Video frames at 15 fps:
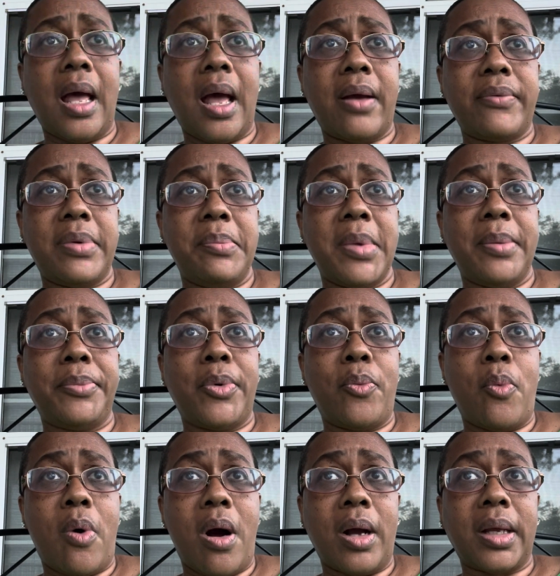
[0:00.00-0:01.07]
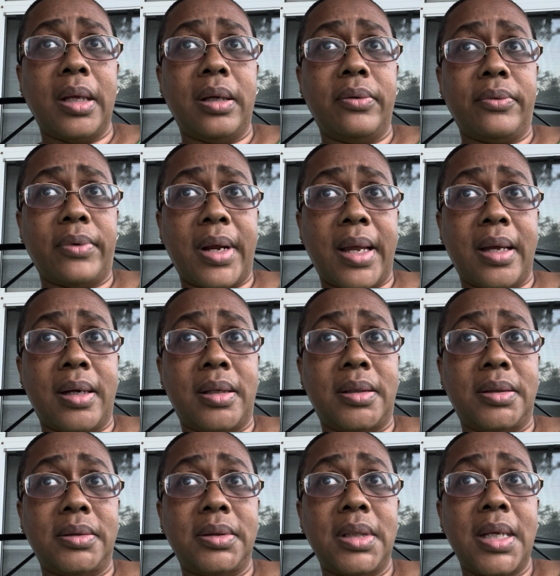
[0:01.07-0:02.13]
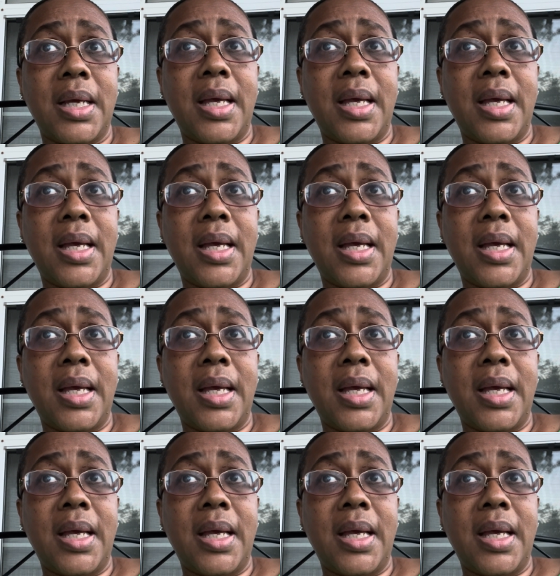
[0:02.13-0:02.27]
I remember walking around